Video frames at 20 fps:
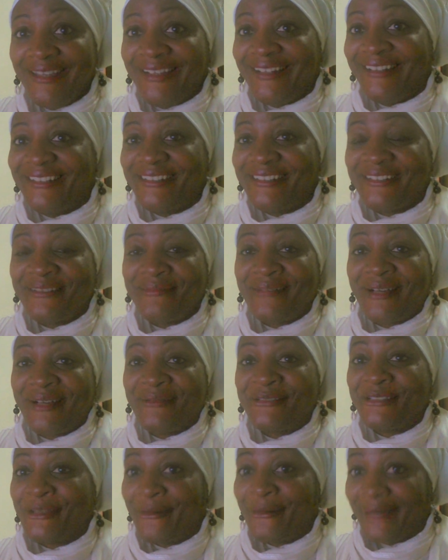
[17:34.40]
I'm
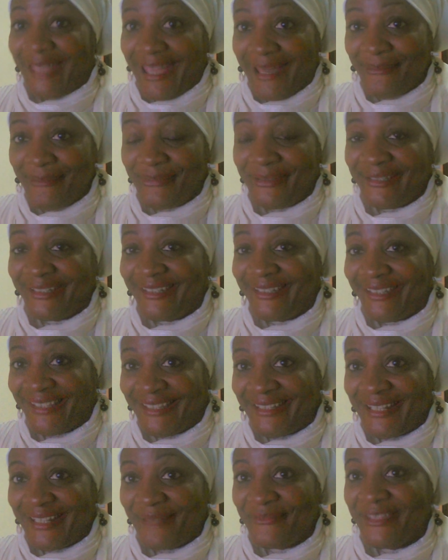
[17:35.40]
so happy
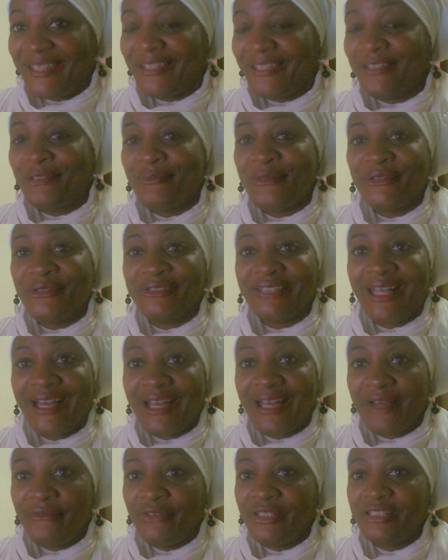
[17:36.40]
again. I'm thanking the Most
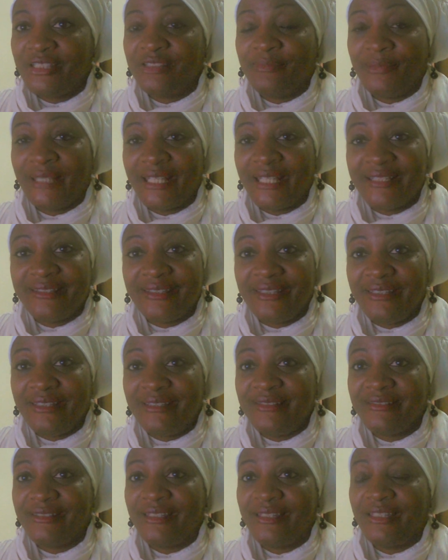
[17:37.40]
High for his
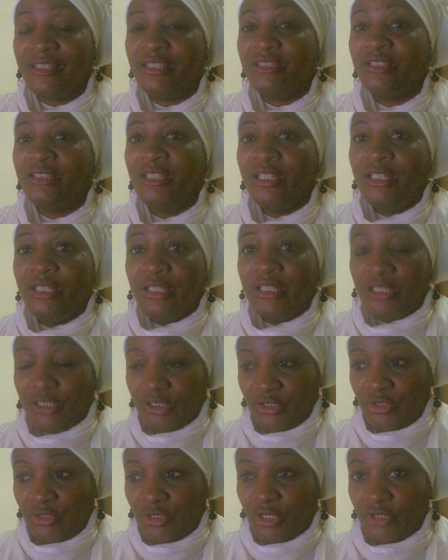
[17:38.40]
blessings and,
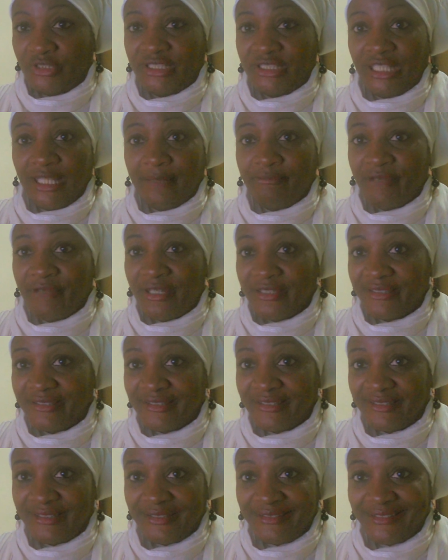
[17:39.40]
seeing brothers
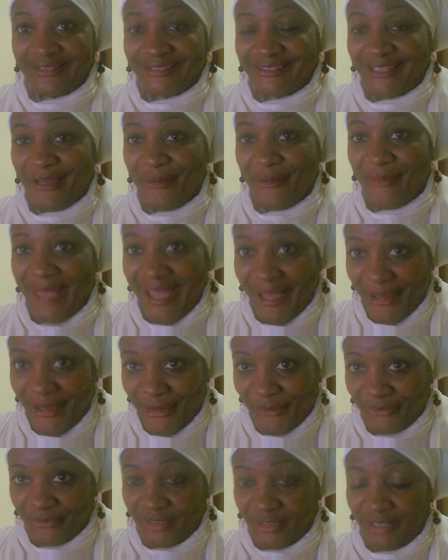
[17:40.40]
and sisters come out.